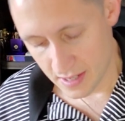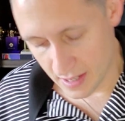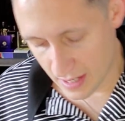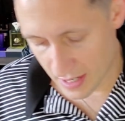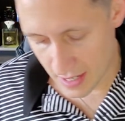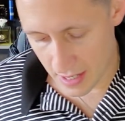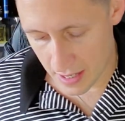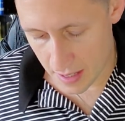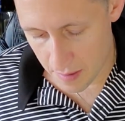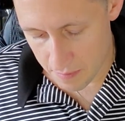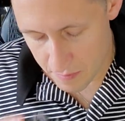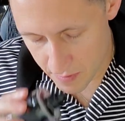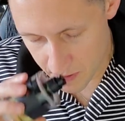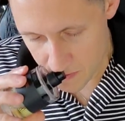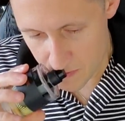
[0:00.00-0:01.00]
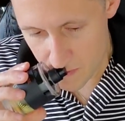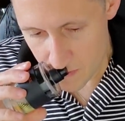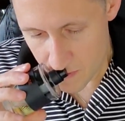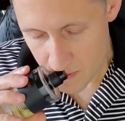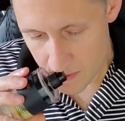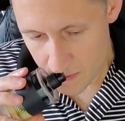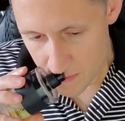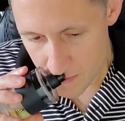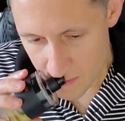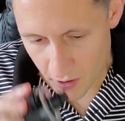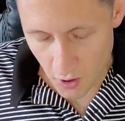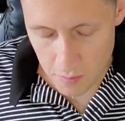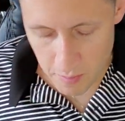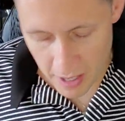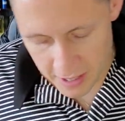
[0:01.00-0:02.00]
um,
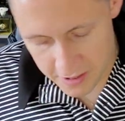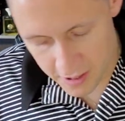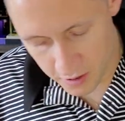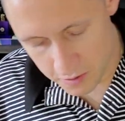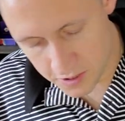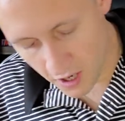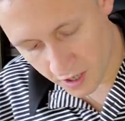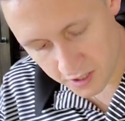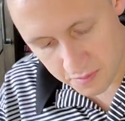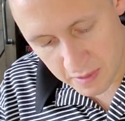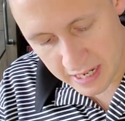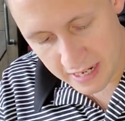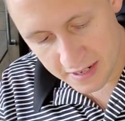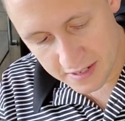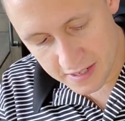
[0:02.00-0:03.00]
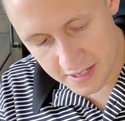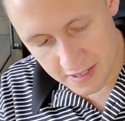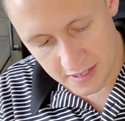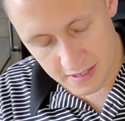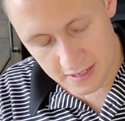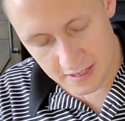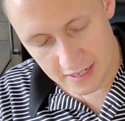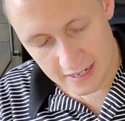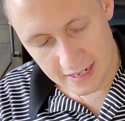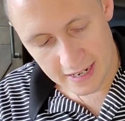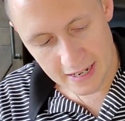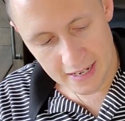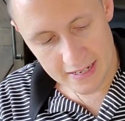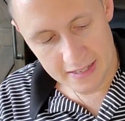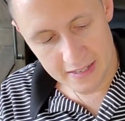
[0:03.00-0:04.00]
Armando talked me into
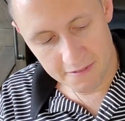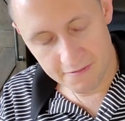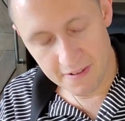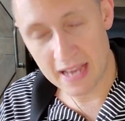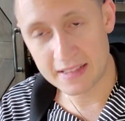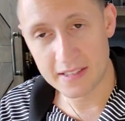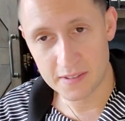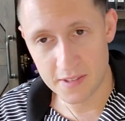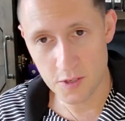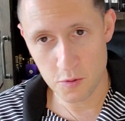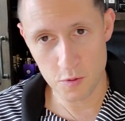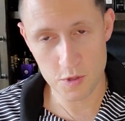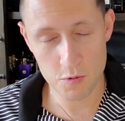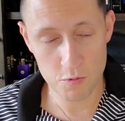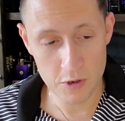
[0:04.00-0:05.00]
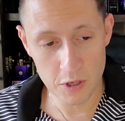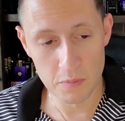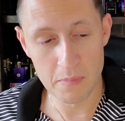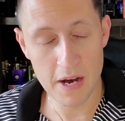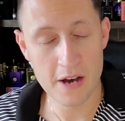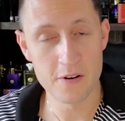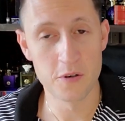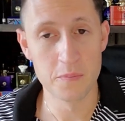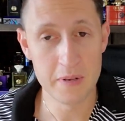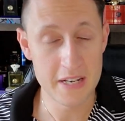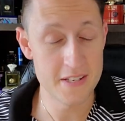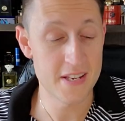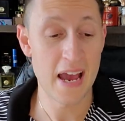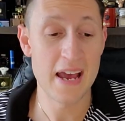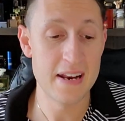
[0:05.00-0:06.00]
uh, the fact that this was a real bottle
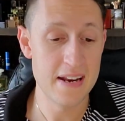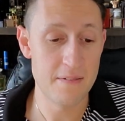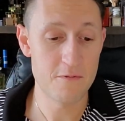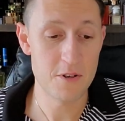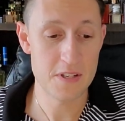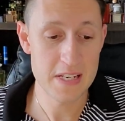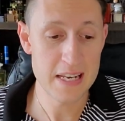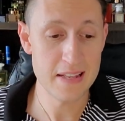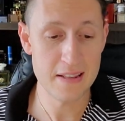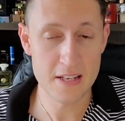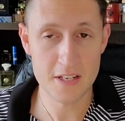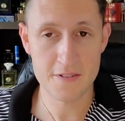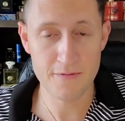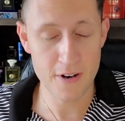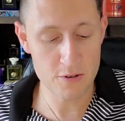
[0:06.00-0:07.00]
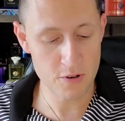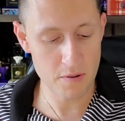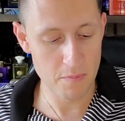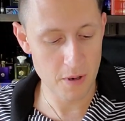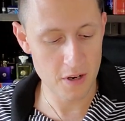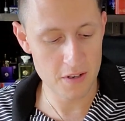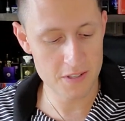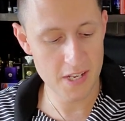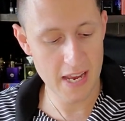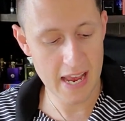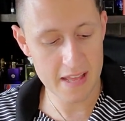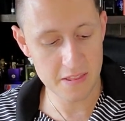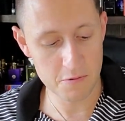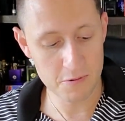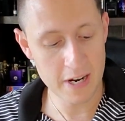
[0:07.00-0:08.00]
because I had never seen these Frederic Malles that
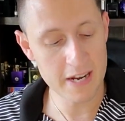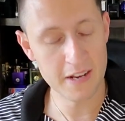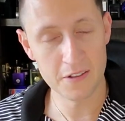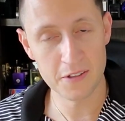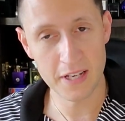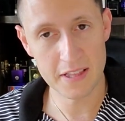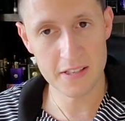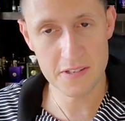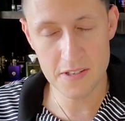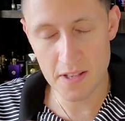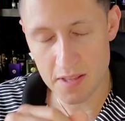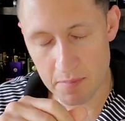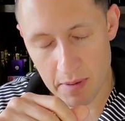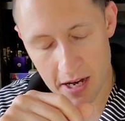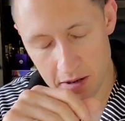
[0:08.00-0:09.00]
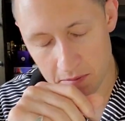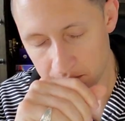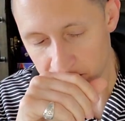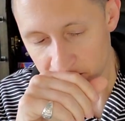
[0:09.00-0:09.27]
had the writing like this on the bottom.